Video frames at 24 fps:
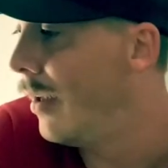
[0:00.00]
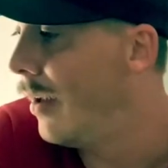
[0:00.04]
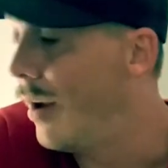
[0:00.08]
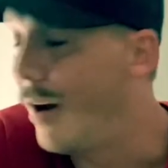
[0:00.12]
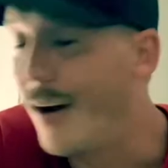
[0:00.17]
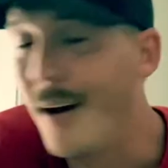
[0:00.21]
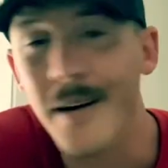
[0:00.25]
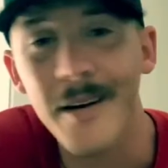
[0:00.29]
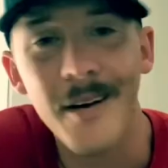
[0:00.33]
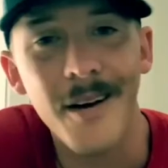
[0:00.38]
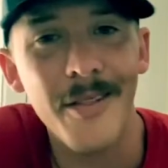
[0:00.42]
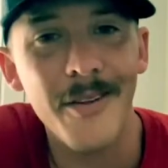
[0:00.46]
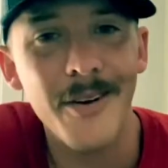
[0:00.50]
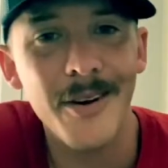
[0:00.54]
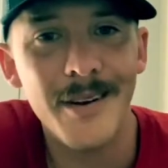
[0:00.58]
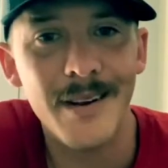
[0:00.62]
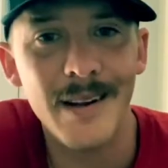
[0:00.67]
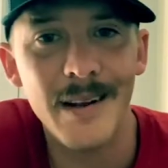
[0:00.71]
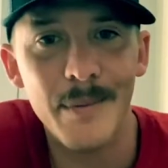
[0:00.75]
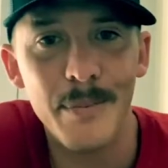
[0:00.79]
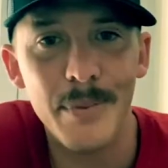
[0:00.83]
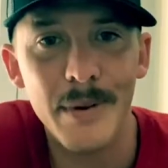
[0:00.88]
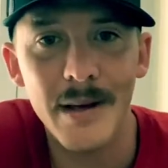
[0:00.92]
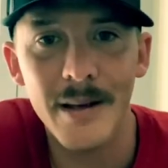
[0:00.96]
Another
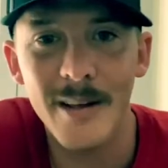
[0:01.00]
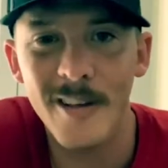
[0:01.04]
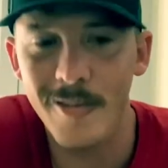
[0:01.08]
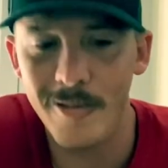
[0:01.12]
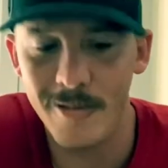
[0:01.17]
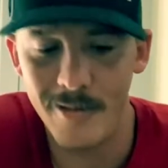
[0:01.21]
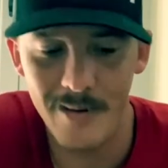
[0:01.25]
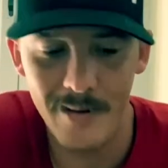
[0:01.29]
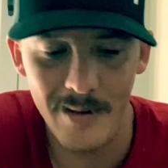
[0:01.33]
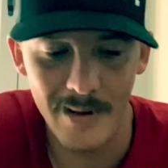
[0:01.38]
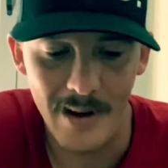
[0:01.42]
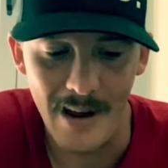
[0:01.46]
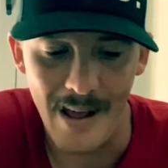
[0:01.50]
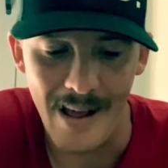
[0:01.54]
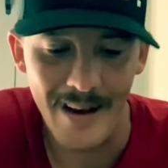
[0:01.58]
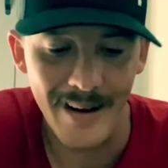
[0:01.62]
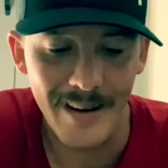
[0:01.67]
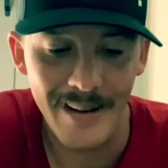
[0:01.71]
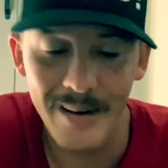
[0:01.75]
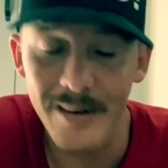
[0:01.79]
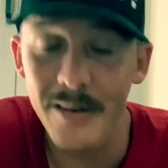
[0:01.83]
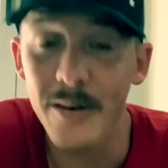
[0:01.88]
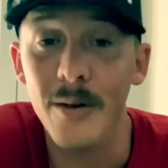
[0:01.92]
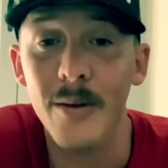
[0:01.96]
tip is, and I
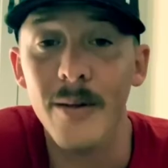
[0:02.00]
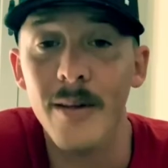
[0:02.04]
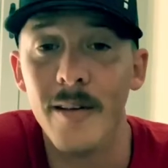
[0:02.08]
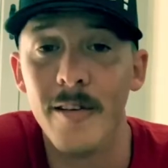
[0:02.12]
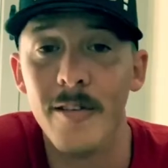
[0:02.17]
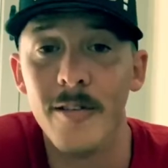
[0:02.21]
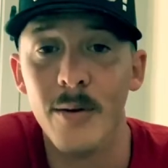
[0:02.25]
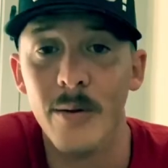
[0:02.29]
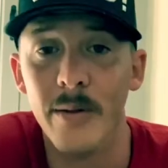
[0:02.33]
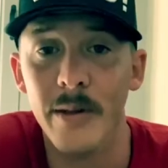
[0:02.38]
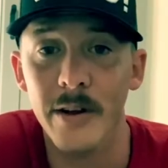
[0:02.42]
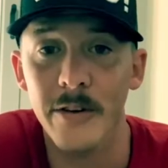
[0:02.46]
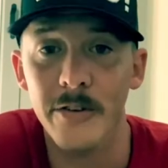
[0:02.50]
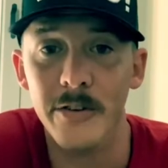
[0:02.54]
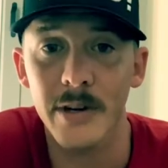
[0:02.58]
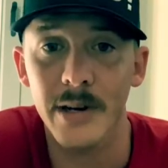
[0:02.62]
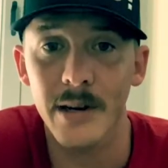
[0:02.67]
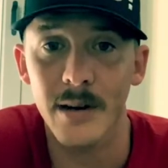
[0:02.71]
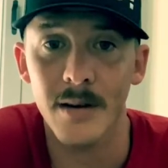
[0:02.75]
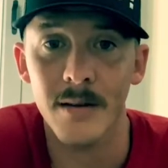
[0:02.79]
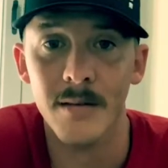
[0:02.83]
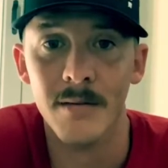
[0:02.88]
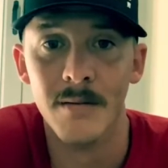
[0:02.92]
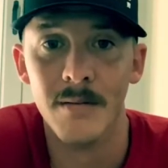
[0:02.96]
didn't do this till this year,
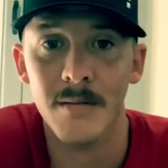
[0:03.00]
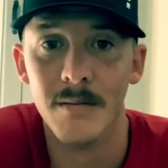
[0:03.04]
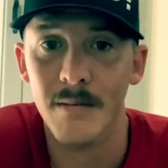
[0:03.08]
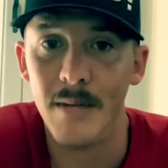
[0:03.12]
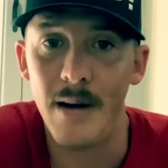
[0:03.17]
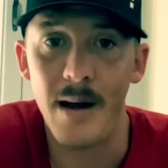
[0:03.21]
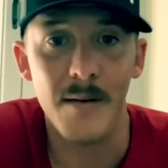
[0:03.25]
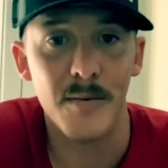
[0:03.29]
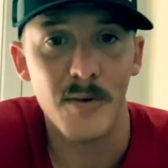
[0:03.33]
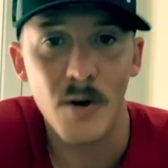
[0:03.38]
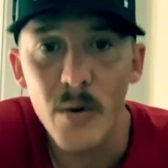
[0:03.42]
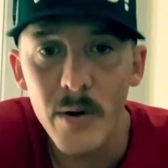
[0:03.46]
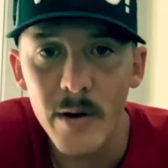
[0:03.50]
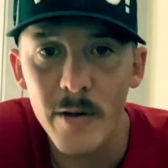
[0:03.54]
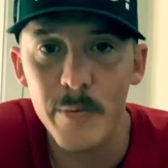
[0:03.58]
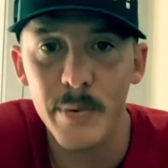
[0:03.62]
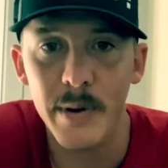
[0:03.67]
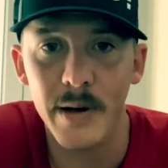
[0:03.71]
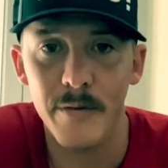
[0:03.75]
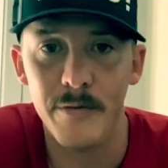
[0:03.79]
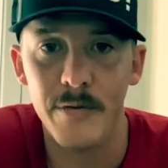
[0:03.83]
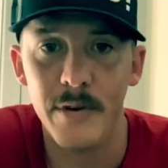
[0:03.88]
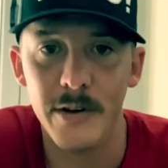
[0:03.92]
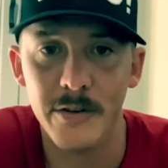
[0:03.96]
I've always been
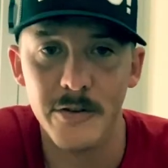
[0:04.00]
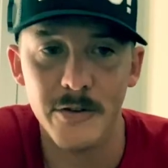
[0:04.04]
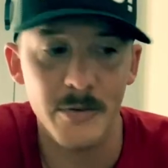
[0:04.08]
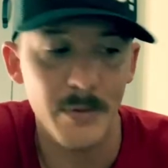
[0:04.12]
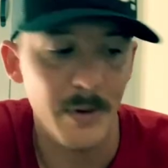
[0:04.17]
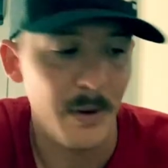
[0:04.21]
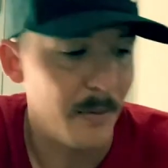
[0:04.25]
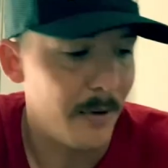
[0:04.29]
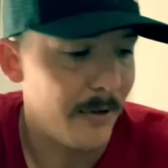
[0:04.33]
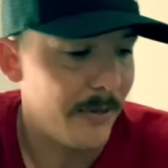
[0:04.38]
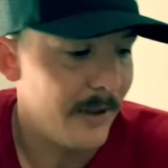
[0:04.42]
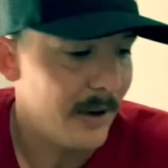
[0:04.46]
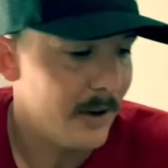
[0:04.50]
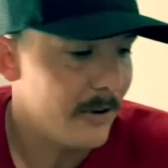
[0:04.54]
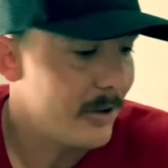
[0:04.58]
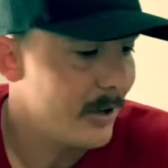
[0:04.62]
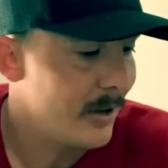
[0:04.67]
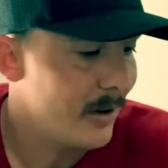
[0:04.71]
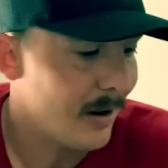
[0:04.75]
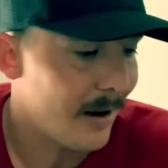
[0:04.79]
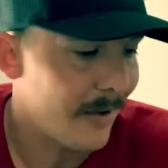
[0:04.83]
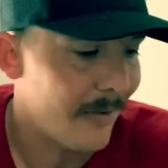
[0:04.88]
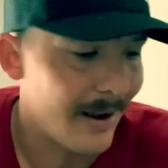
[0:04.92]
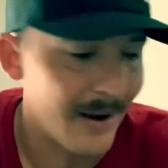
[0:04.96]
a fisherman, but this
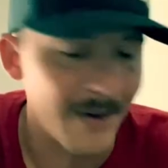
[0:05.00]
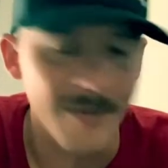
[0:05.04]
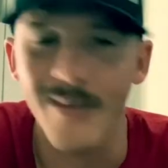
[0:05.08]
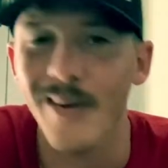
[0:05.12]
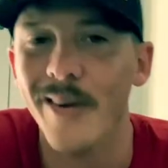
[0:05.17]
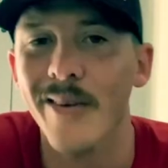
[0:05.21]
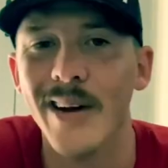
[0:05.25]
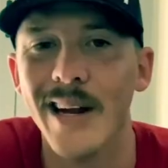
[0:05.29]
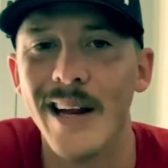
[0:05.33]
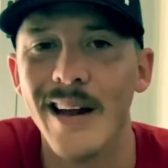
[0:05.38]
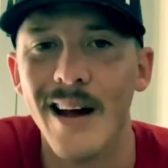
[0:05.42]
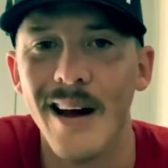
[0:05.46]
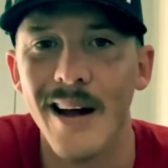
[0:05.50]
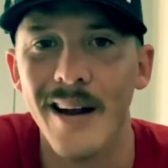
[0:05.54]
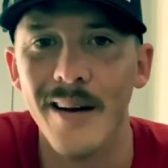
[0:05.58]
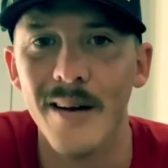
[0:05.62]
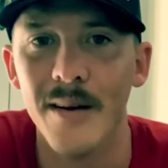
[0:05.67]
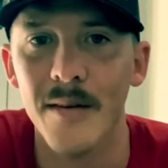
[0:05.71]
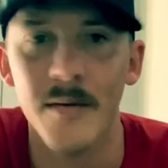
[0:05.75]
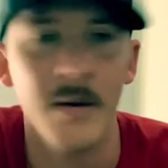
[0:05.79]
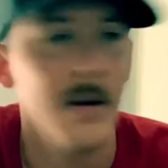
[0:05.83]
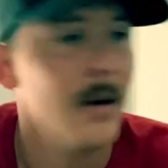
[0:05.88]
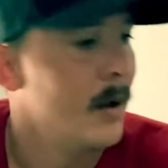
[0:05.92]
year I like really kind of